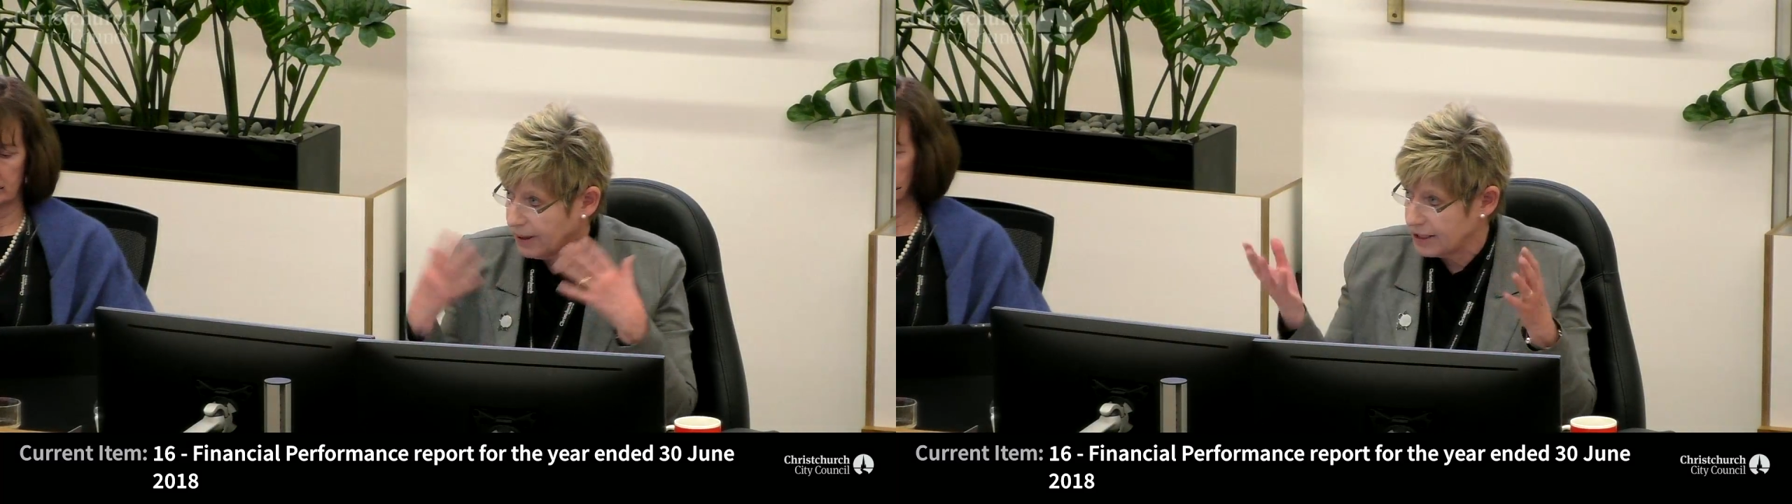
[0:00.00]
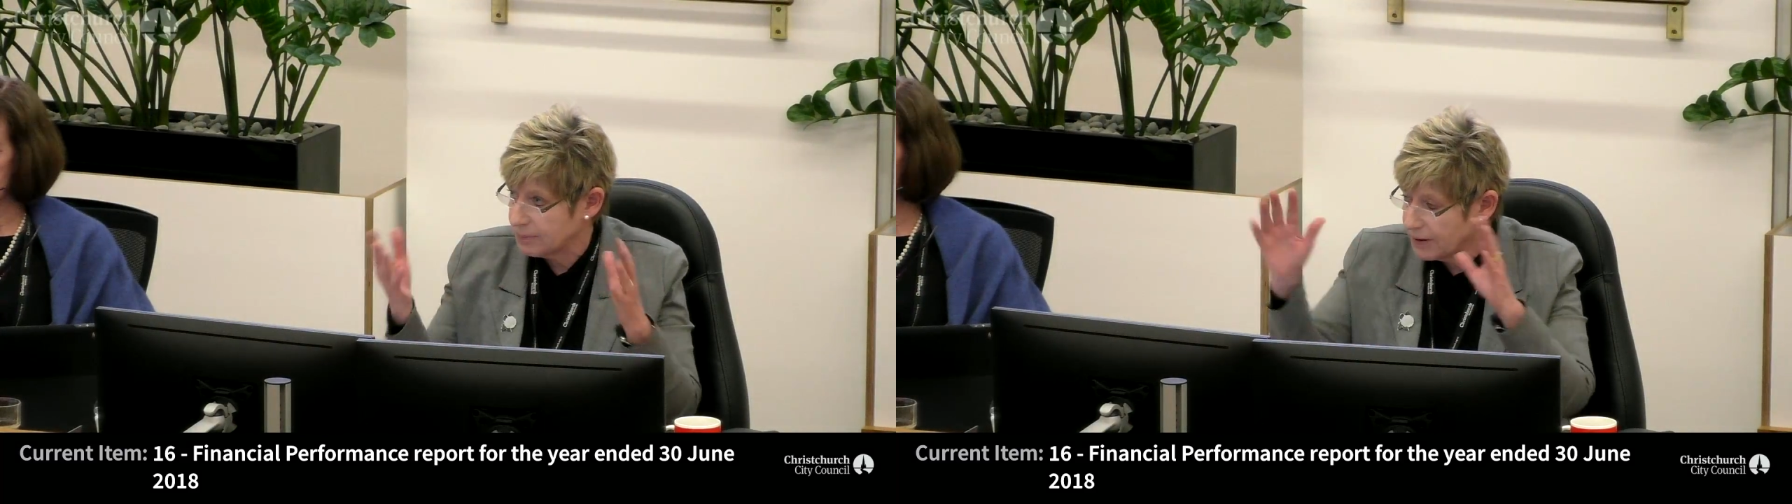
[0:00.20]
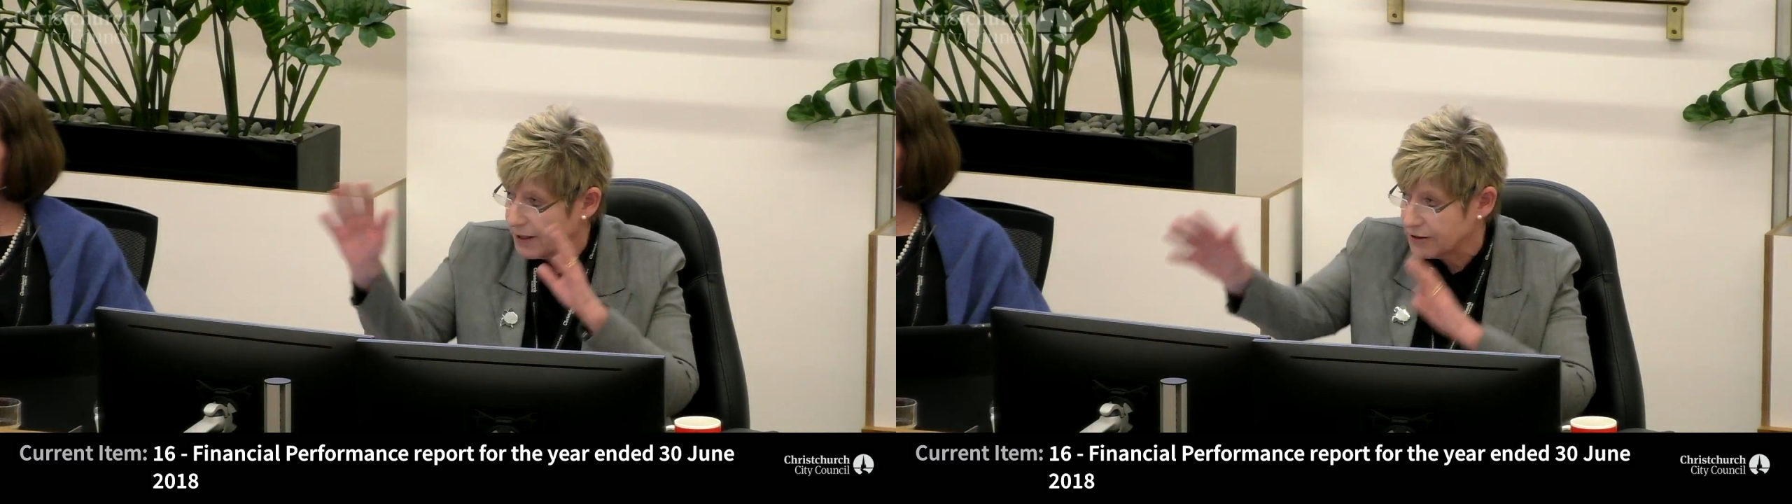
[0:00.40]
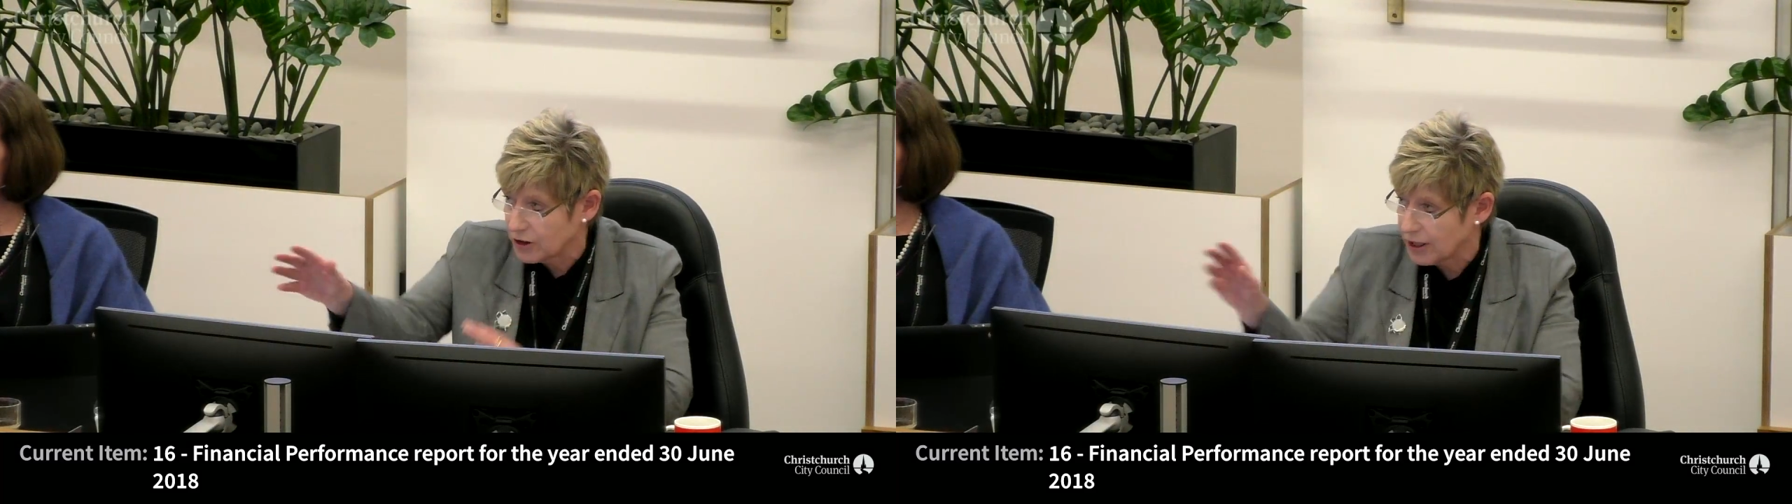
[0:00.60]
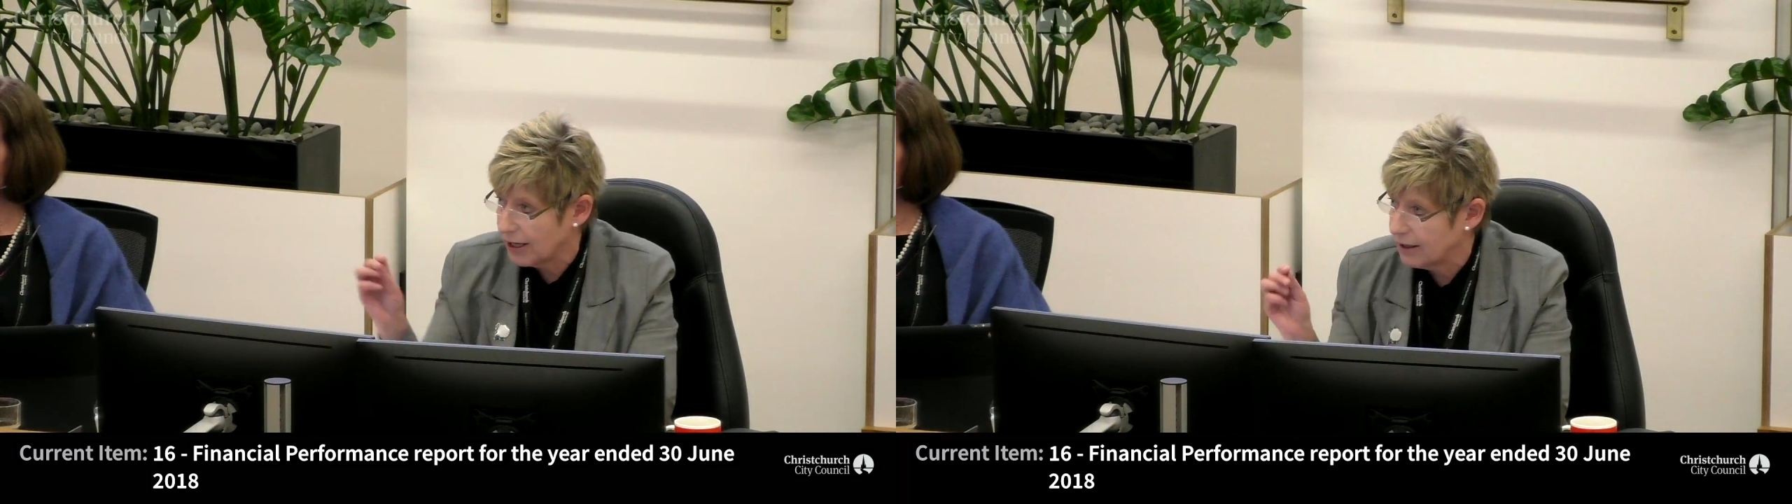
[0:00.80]
off the debate,
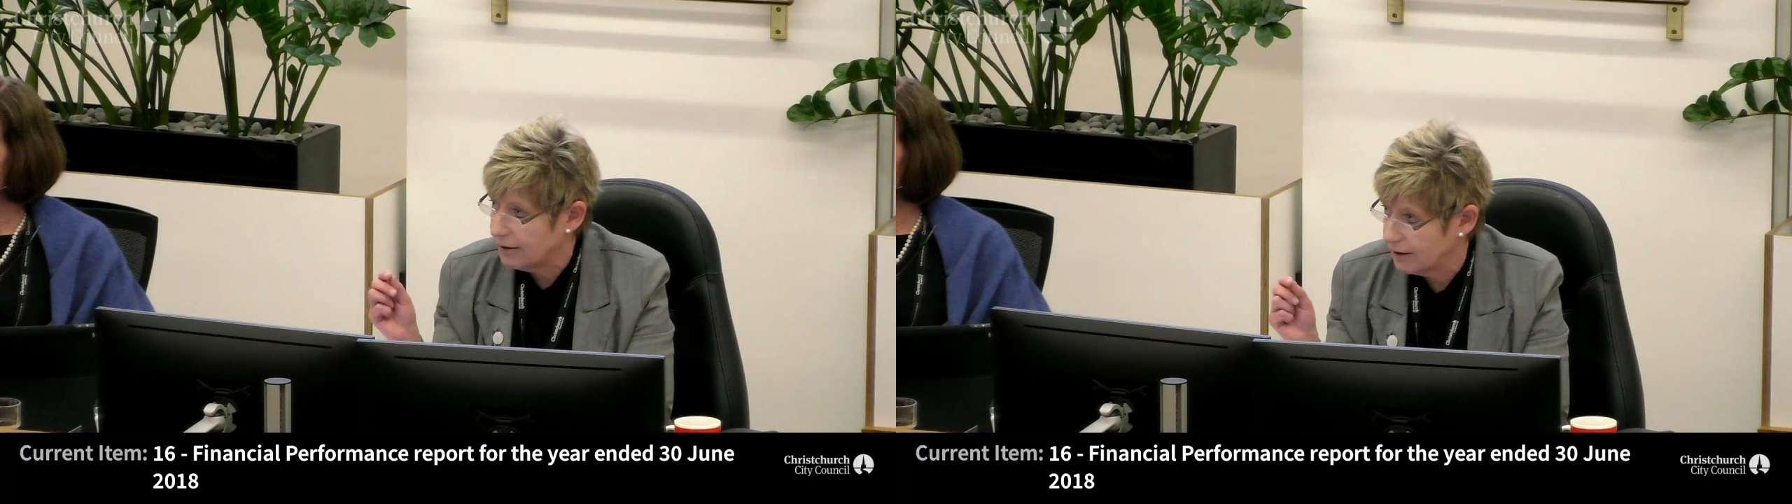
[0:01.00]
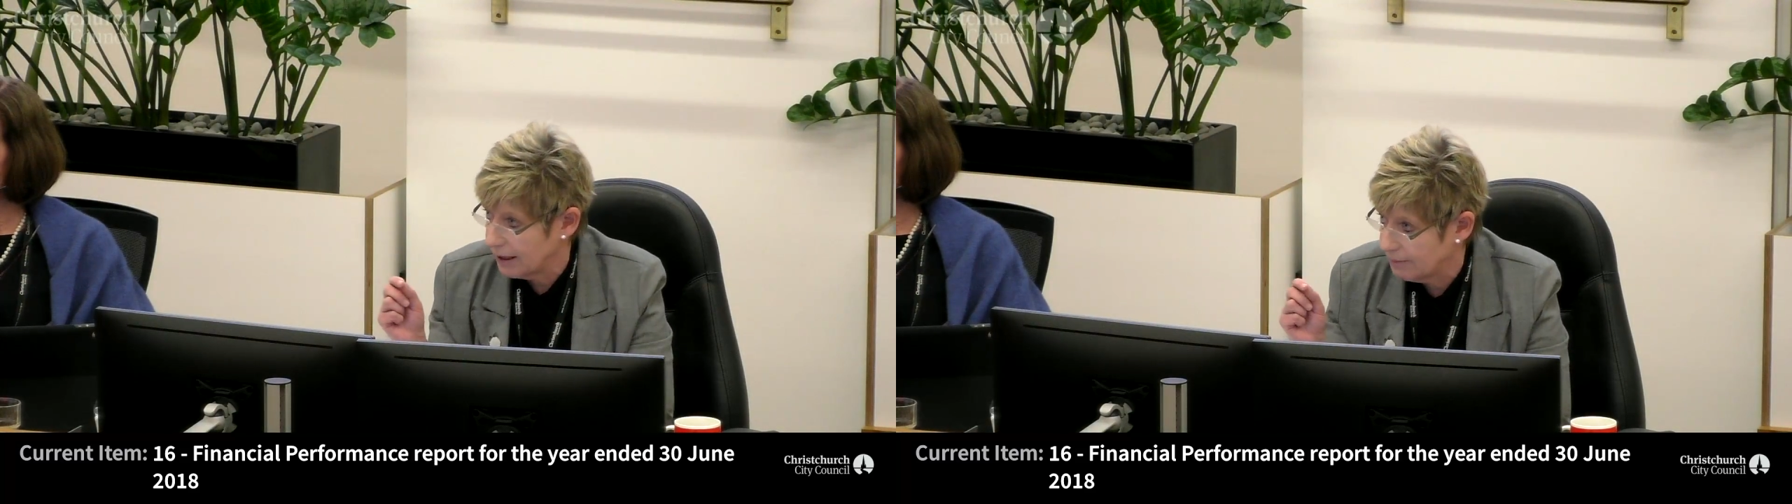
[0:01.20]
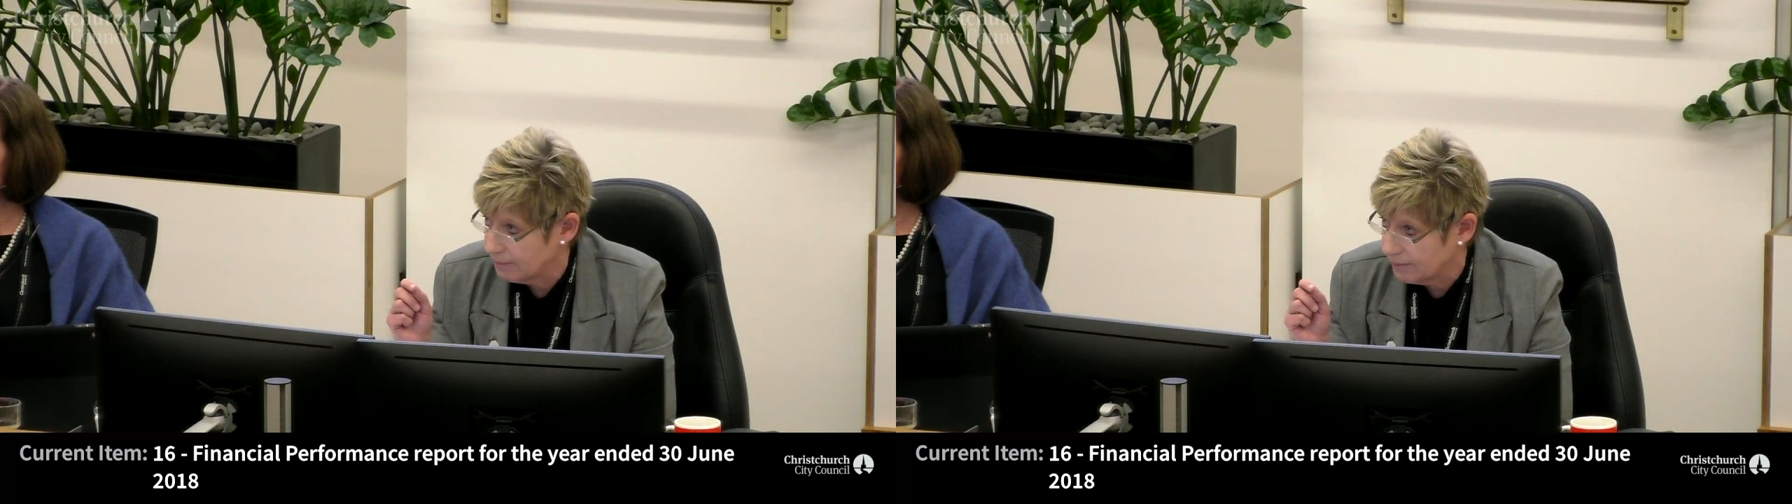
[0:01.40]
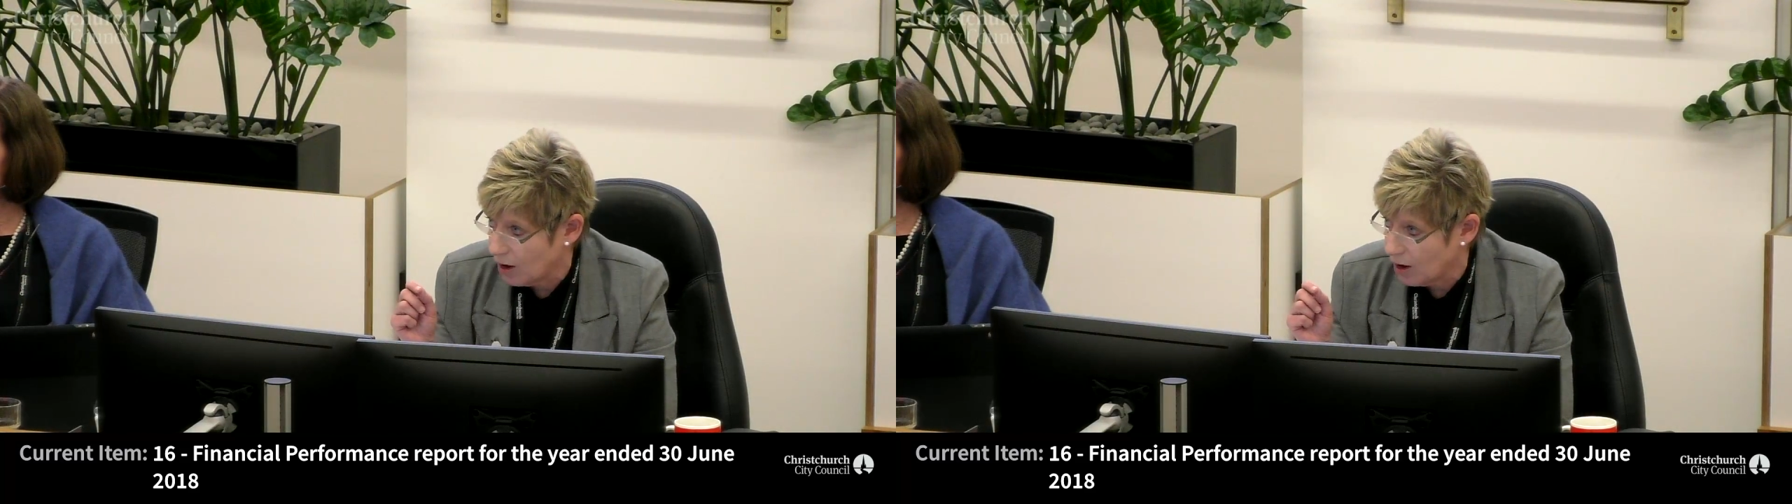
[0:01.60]
but that's okay.